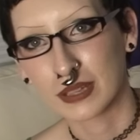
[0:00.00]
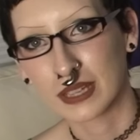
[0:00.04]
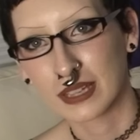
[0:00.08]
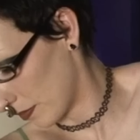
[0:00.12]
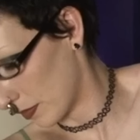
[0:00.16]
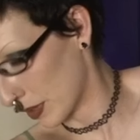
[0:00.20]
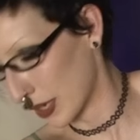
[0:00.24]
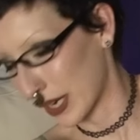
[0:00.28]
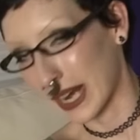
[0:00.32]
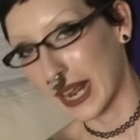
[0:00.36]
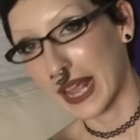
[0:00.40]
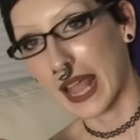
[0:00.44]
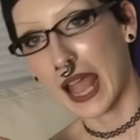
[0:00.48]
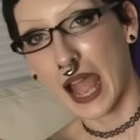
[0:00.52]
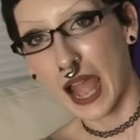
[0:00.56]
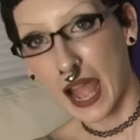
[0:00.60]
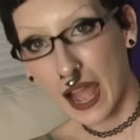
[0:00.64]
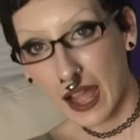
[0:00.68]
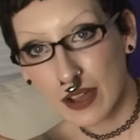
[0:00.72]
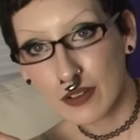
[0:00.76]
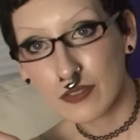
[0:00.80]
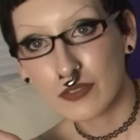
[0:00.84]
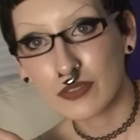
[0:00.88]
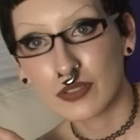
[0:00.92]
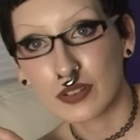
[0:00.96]
But I
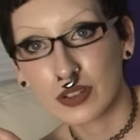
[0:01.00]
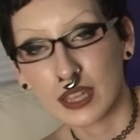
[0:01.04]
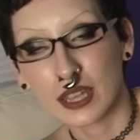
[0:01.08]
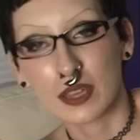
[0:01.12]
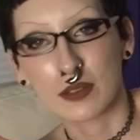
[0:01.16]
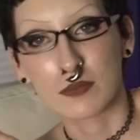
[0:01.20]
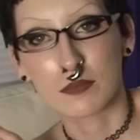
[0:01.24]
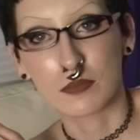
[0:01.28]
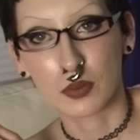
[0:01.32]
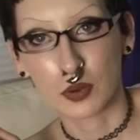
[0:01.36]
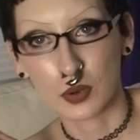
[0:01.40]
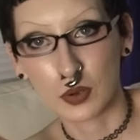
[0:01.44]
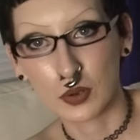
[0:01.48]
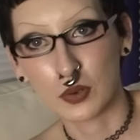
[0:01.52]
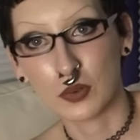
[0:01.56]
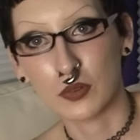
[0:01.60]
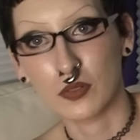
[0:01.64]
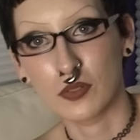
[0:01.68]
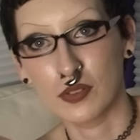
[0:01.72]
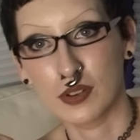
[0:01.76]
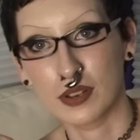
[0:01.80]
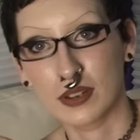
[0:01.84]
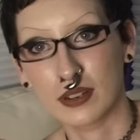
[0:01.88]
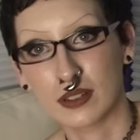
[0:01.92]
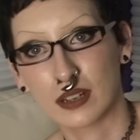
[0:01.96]
have
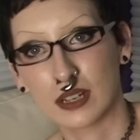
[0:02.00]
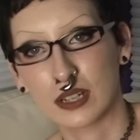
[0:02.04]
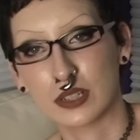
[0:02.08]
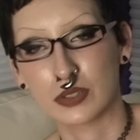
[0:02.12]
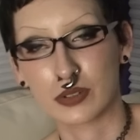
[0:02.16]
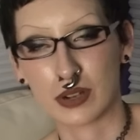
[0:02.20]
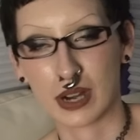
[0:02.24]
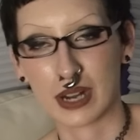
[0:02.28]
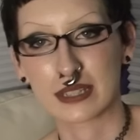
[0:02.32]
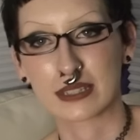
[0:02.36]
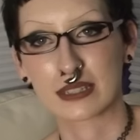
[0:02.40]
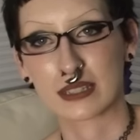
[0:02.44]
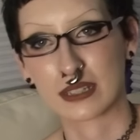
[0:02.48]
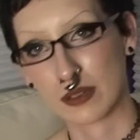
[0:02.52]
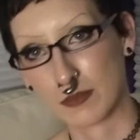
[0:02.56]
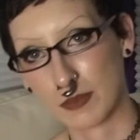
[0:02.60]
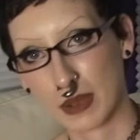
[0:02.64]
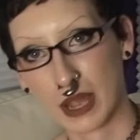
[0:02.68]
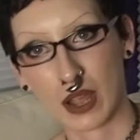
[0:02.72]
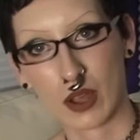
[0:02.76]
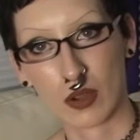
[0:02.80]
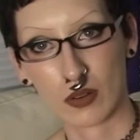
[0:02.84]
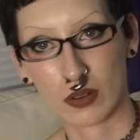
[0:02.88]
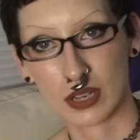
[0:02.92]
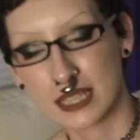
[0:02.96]
improved a drastic
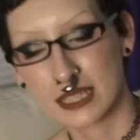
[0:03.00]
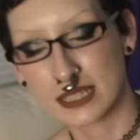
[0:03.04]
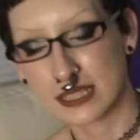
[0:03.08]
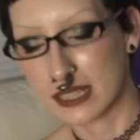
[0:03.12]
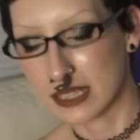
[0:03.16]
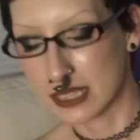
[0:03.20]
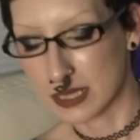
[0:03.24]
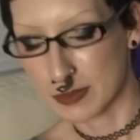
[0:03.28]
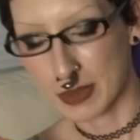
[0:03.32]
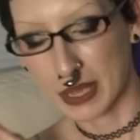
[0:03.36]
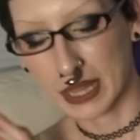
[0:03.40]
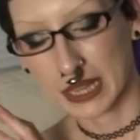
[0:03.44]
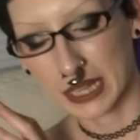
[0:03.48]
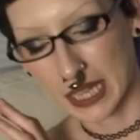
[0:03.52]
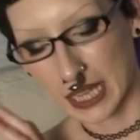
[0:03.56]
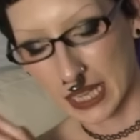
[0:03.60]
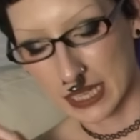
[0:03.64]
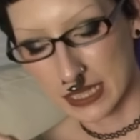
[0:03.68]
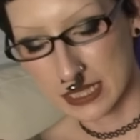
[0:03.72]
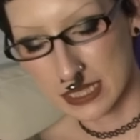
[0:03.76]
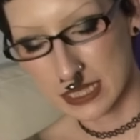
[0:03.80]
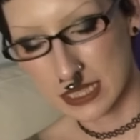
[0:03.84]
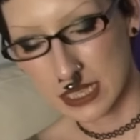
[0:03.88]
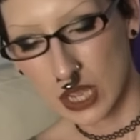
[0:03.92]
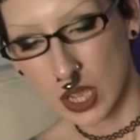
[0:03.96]
amount since my
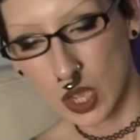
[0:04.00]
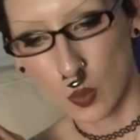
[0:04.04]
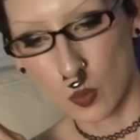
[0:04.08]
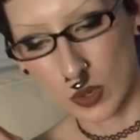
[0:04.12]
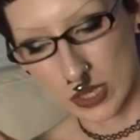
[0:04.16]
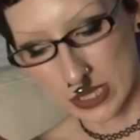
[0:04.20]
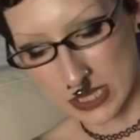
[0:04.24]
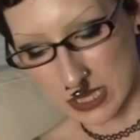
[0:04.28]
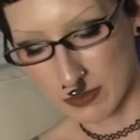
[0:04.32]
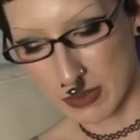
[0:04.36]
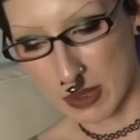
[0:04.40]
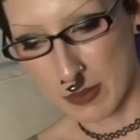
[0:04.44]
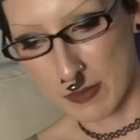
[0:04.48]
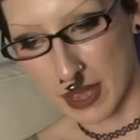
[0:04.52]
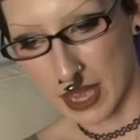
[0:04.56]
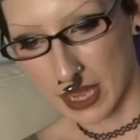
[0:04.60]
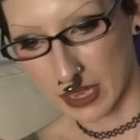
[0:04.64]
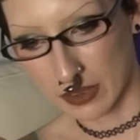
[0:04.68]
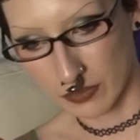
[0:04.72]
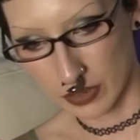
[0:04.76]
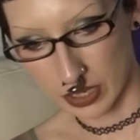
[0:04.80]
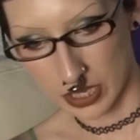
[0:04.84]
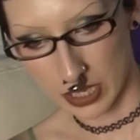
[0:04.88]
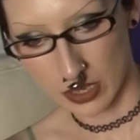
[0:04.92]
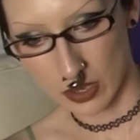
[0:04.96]
last What's in My Bag
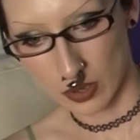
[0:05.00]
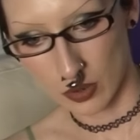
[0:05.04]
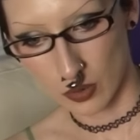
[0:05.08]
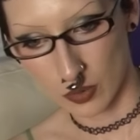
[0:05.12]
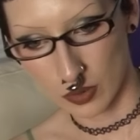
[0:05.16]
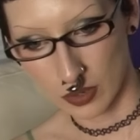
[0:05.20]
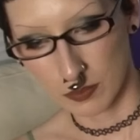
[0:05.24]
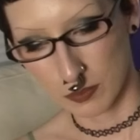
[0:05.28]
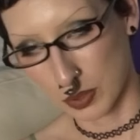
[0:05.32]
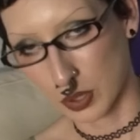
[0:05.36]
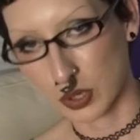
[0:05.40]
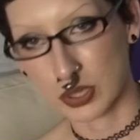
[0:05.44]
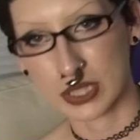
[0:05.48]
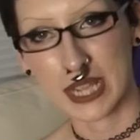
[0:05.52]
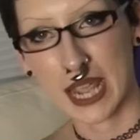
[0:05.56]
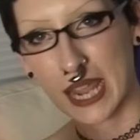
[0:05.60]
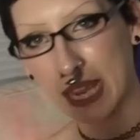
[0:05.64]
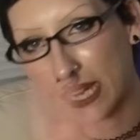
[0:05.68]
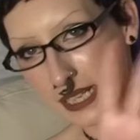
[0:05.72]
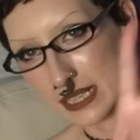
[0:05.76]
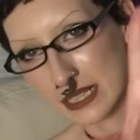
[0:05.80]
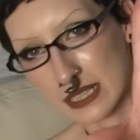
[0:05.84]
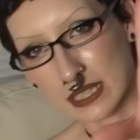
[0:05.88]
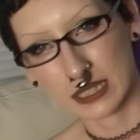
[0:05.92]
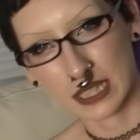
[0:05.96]
video
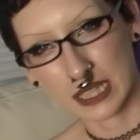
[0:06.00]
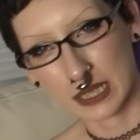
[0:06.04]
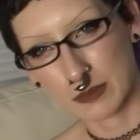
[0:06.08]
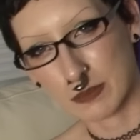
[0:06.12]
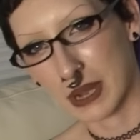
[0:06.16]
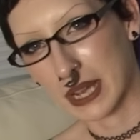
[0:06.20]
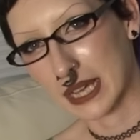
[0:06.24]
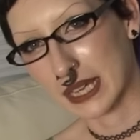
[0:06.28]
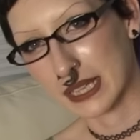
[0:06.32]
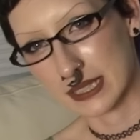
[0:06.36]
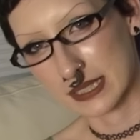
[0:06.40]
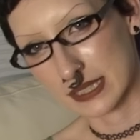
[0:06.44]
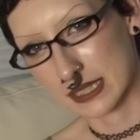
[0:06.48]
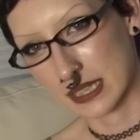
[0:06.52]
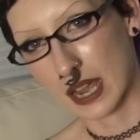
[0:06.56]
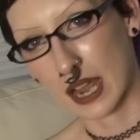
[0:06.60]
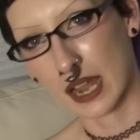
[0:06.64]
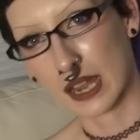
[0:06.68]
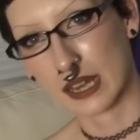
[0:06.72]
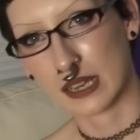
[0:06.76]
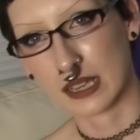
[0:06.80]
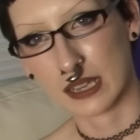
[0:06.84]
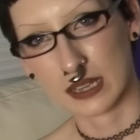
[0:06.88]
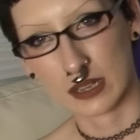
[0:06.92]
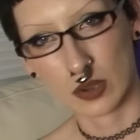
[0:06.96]
pertaining to like my
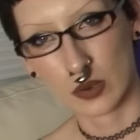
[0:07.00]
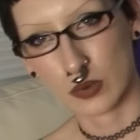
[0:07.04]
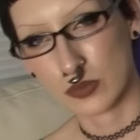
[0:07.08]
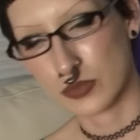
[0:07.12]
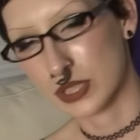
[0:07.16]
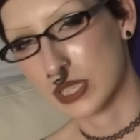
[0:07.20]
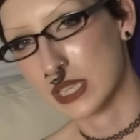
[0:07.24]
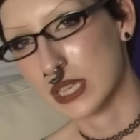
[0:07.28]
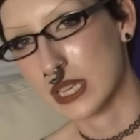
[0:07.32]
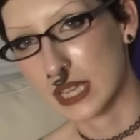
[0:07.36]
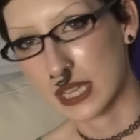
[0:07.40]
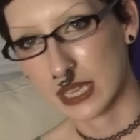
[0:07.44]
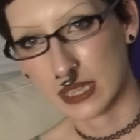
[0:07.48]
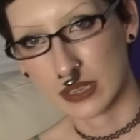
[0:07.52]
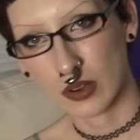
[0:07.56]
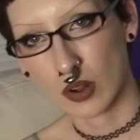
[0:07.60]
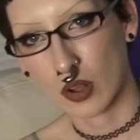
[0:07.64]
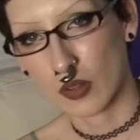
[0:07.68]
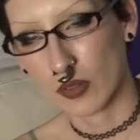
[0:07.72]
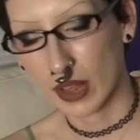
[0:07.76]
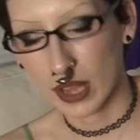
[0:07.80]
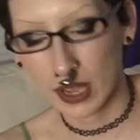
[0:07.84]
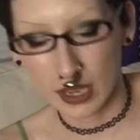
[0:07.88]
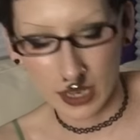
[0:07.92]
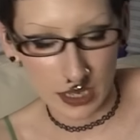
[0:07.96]
anxiety and OCD and all
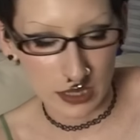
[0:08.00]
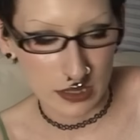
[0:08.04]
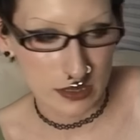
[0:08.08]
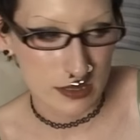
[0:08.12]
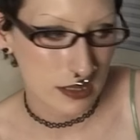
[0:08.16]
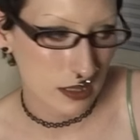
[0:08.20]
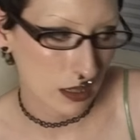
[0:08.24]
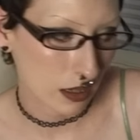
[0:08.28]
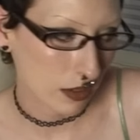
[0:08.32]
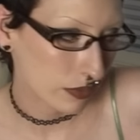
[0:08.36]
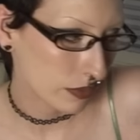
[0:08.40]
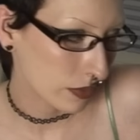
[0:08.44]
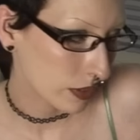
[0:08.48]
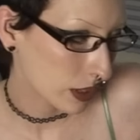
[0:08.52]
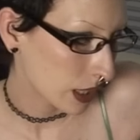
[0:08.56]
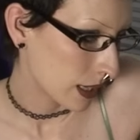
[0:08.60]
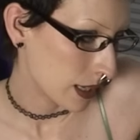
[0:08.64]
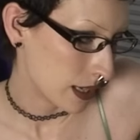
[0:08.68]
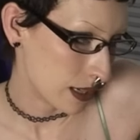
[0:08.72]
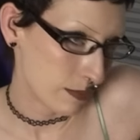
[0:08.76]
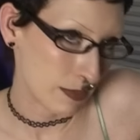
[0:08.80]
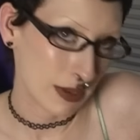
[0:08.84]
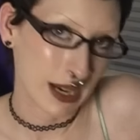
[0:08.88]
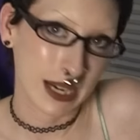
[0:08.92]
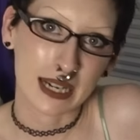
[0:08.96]
that kind of stuff.
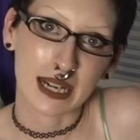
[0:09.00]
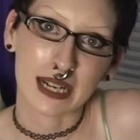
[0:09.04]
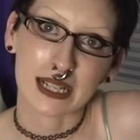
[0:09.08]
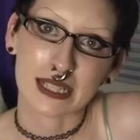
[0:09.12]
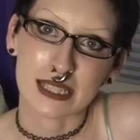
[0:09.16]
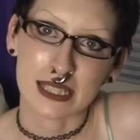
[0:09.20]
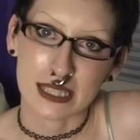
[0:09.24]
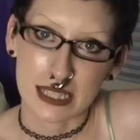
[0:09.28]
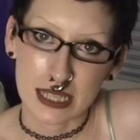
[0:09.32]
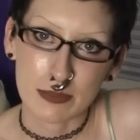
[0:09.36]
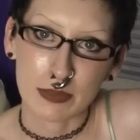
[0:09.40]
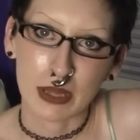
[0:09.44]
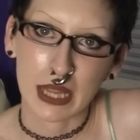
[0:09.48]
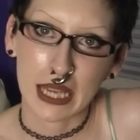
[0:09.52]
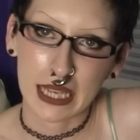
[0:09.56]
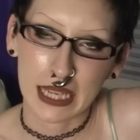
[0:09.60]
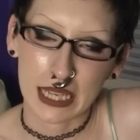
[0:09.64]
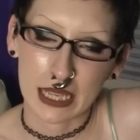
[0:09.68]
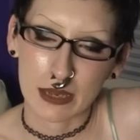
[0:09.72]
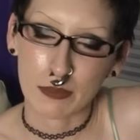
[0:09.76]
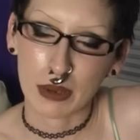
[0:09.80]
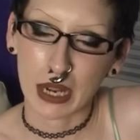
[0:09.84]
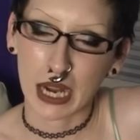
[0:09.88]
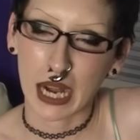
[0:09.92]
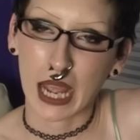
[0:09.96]
It might not seem like
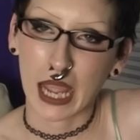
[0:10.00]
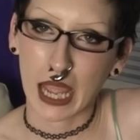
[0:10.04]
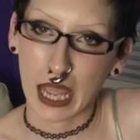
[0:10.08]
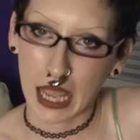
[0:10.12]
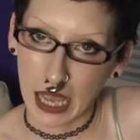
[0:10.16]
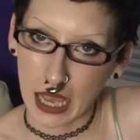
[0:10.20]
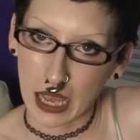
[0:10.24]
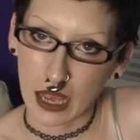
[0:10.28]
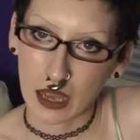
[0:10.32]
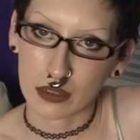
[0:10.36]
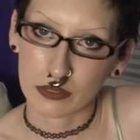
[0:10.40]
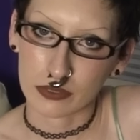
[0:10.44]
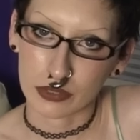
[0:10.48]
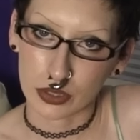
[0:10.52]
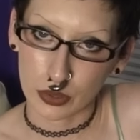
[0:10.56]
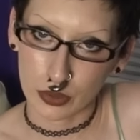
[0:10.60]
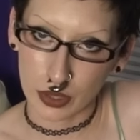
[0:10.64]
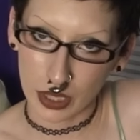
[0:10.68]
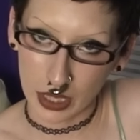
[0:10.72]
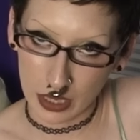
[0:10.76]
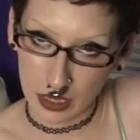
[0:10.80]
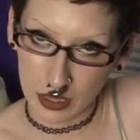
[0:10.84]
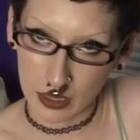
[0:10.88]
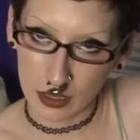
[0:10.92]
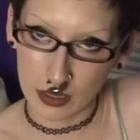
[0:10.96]
it, but I have,
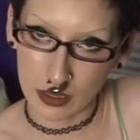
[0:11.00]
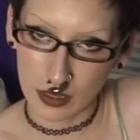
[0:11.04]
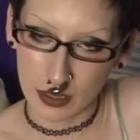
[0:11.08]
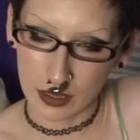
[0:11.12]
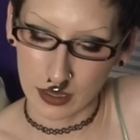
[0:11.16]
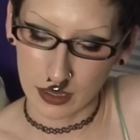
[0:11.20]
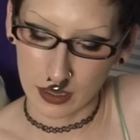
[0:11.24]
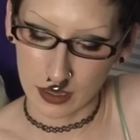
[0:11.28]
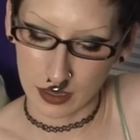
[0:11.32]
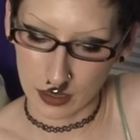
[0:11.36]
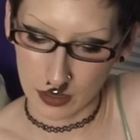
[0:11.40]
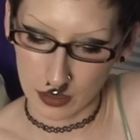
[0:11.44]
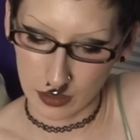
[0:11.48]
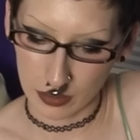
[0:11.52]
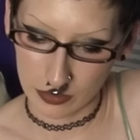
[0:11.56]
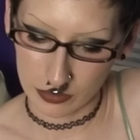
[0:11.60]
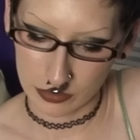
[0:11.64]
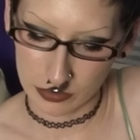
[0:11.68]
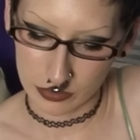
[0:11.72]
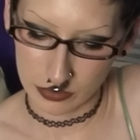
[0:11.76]
okay? I have.